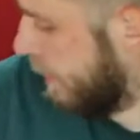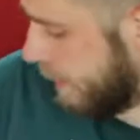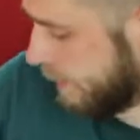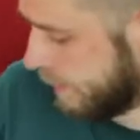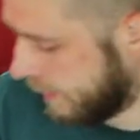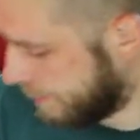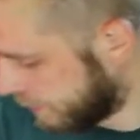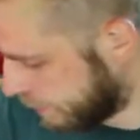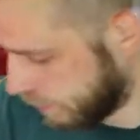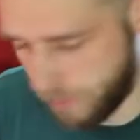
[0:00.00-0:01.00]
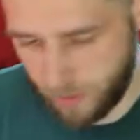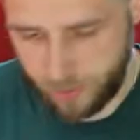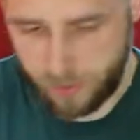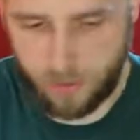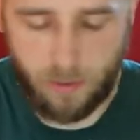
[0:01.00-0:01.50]
are slipping too
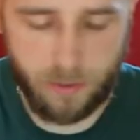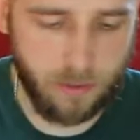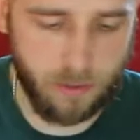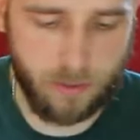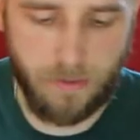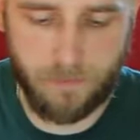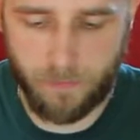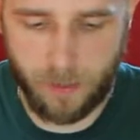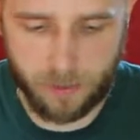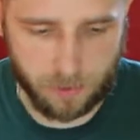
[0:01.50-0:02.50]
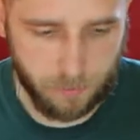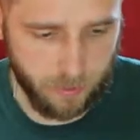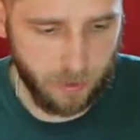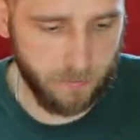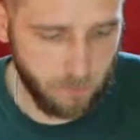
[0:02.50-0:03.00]
much. So let's, safety first, let's put
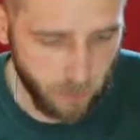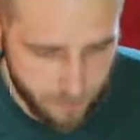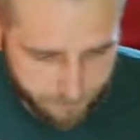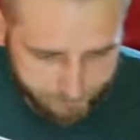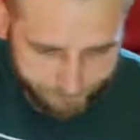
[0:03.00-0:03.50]
the knife away.